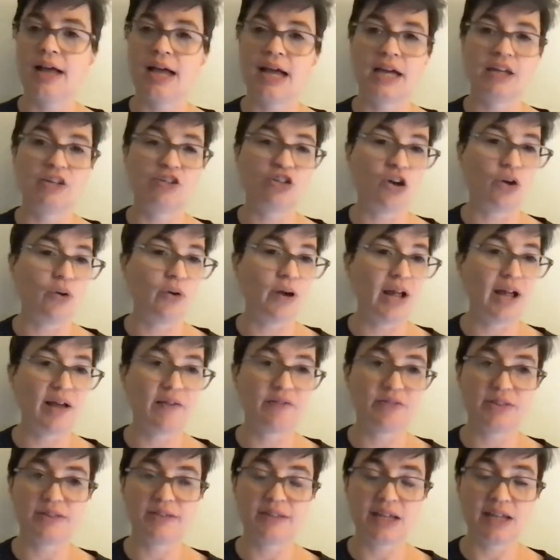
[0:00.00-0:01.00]
I don't
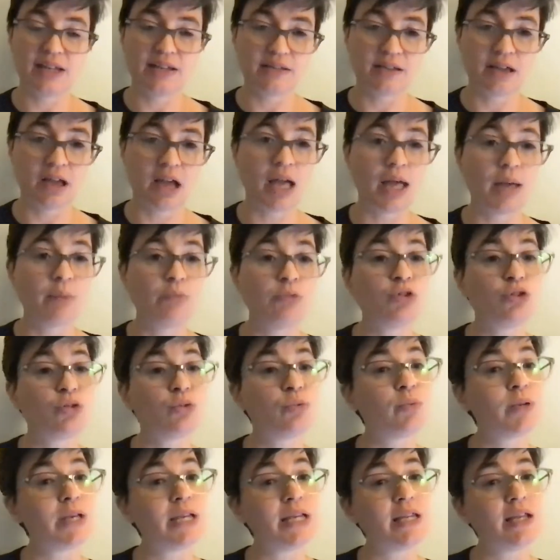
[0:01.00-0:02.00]
have to take time to
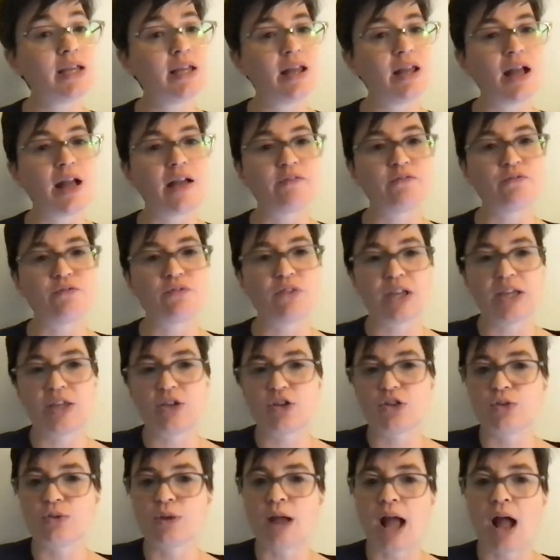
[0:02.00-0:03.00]
read it and
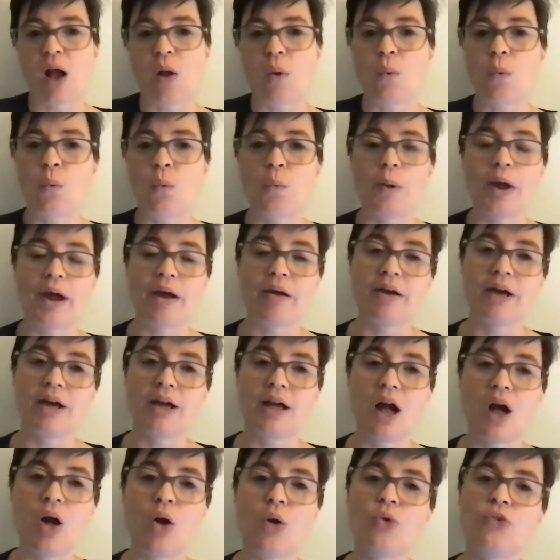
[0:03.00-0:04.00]
figure out where it
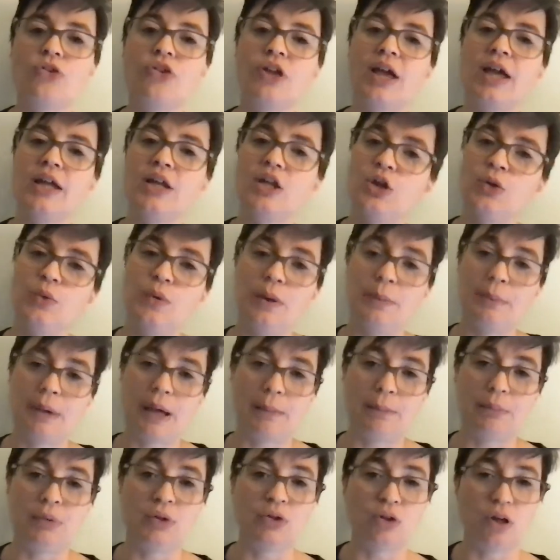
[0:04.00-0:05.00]
goes and who it
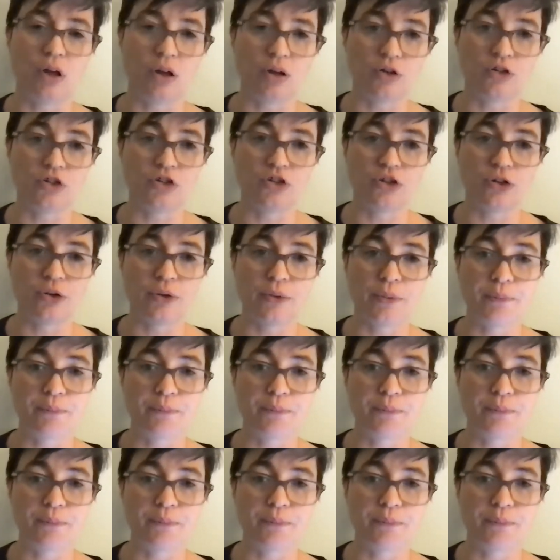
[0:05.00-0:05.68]
might belong to.